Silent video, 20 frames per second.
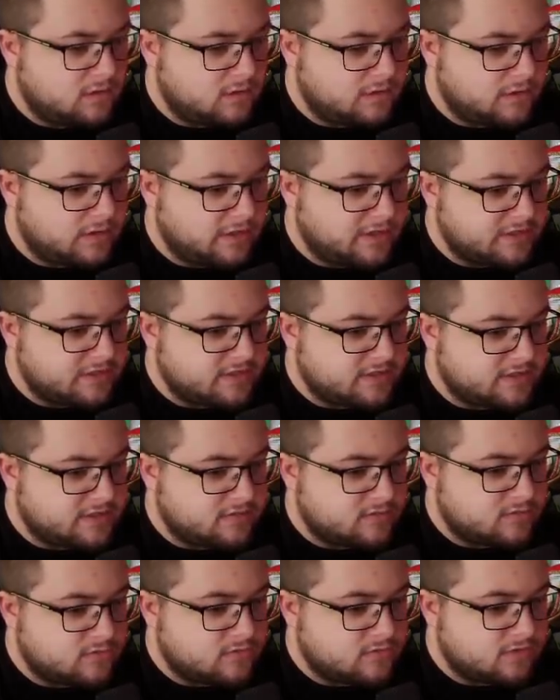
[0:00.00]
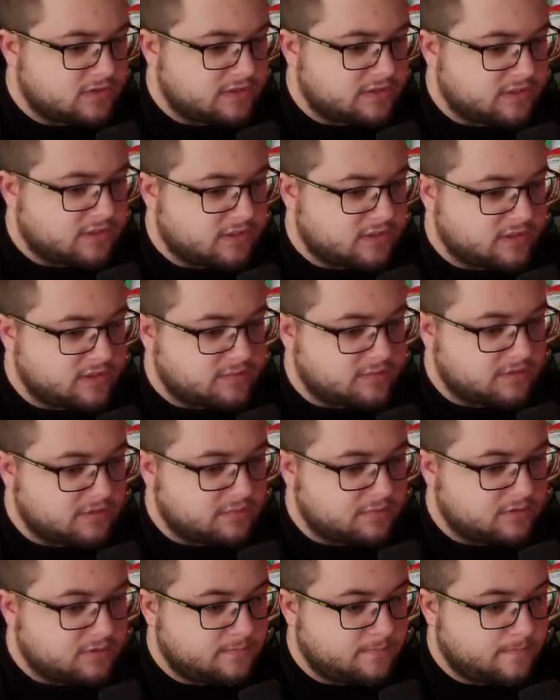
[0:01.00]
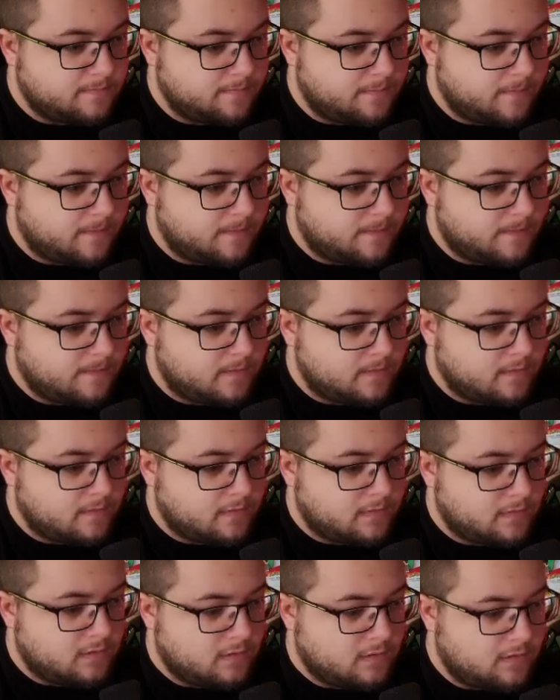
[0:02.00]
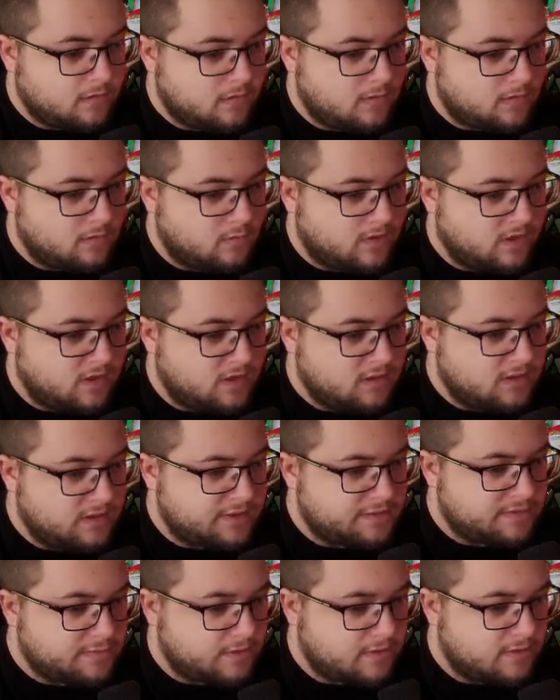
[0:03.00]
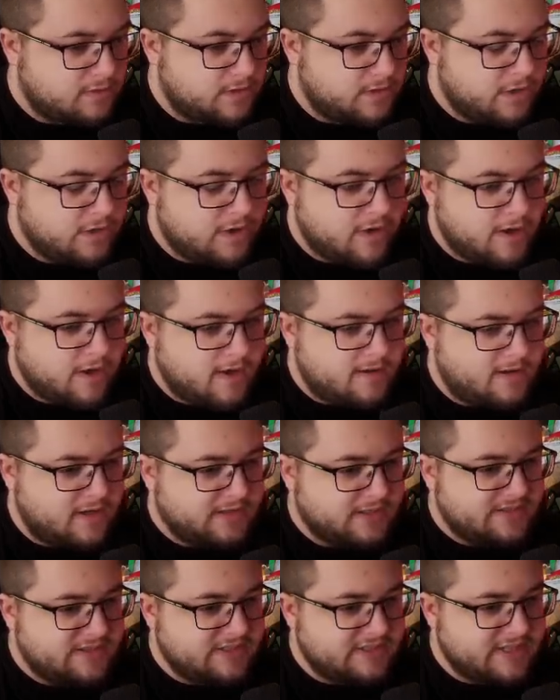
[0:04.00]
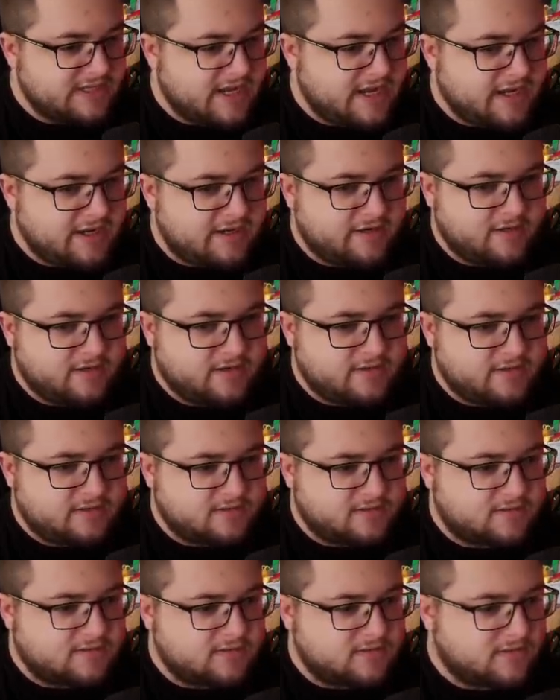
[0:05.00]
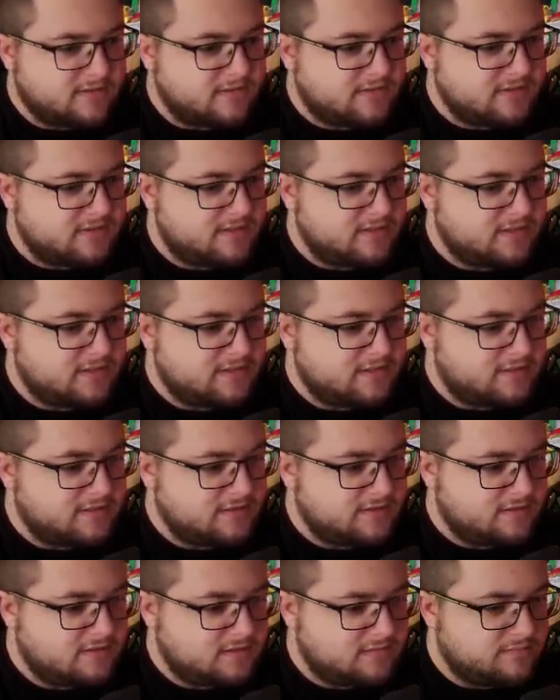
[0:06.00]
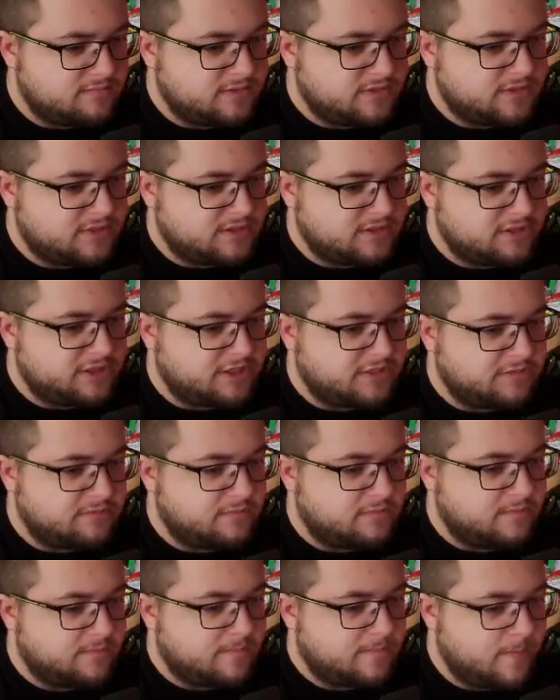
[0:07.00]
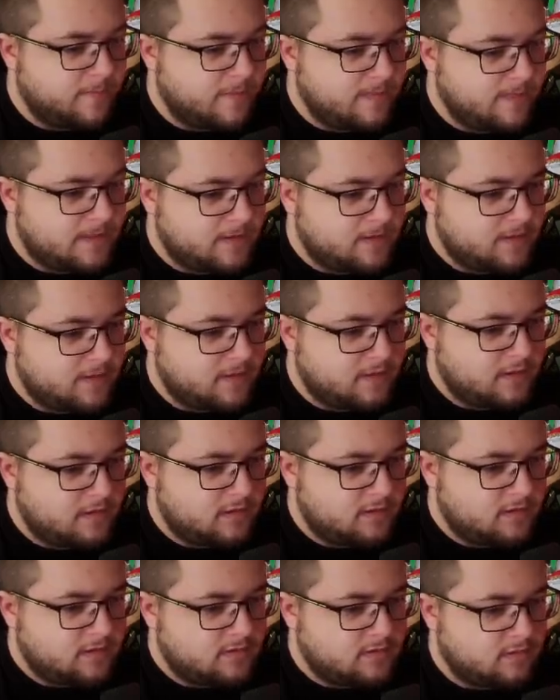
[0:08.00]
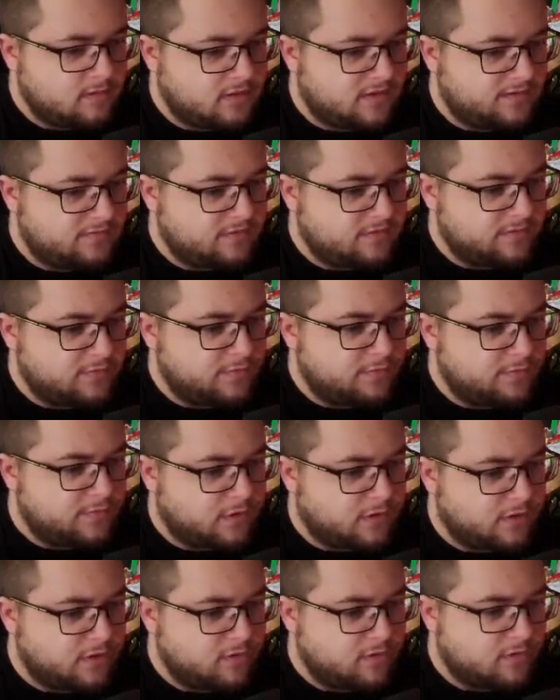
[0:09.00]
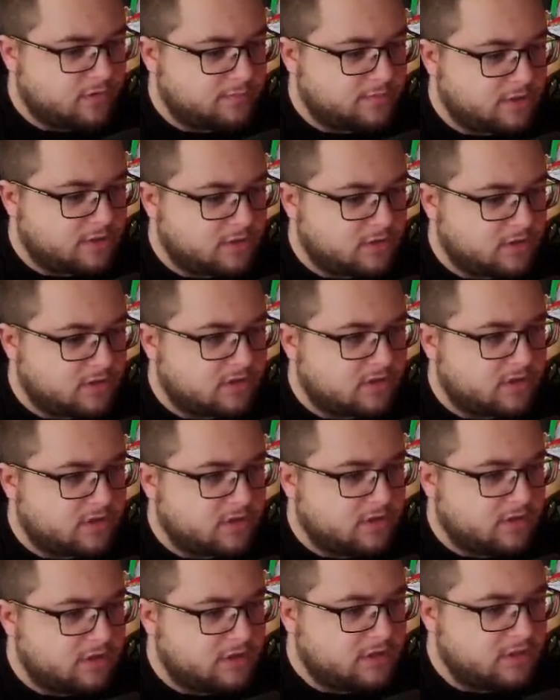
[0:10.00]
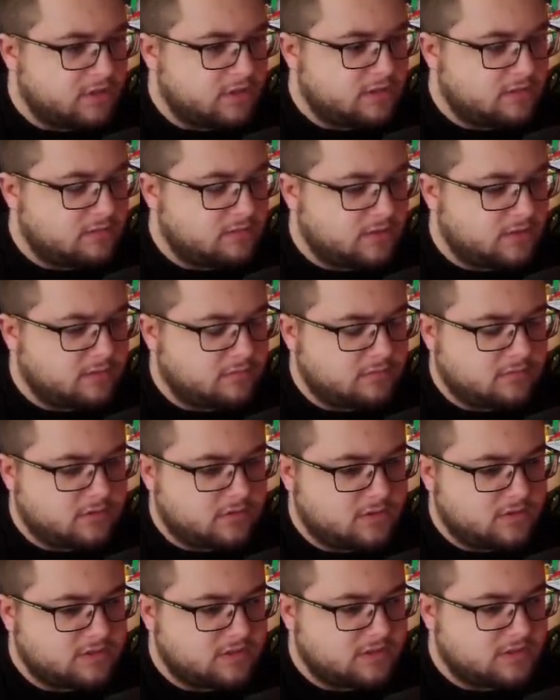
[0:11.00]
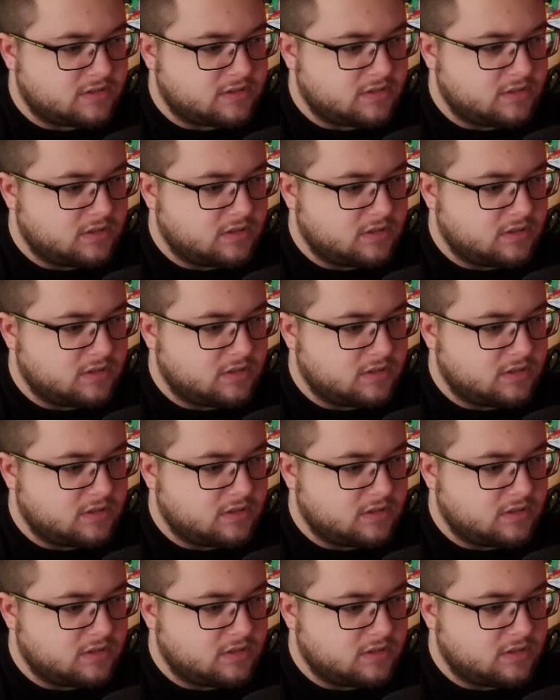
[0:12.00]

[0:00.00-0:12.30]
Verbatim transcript: Yeah, he's trying to kill these people. Well, guess what? No, no, no, not today! No, not today at all, buddy Jim. Whatever the fuck you're going to be called. Wait, what is this?